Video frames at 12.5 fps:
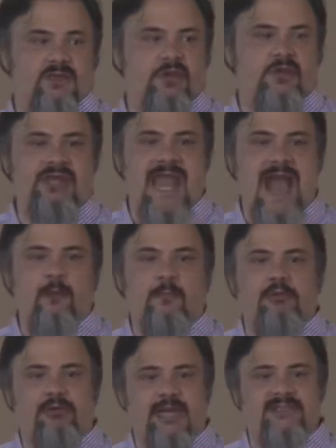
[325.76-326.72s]
You're now
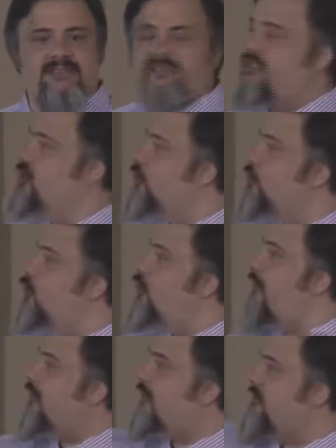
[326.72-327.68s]
processing your
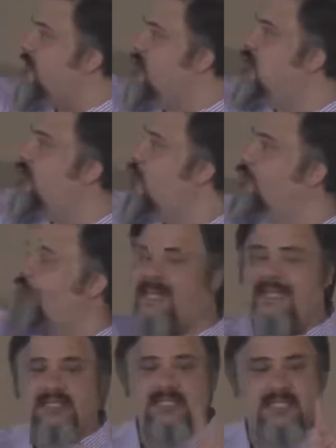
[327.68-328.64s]
queries when you code
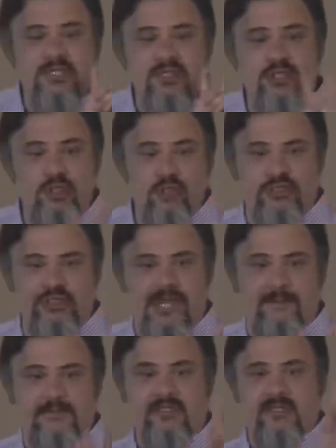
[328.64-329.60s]
like this in two
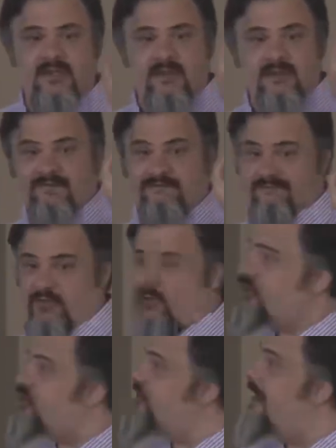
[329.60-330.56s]
steps. The
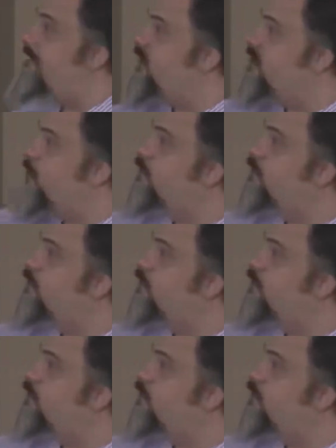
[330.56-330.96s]
first step is your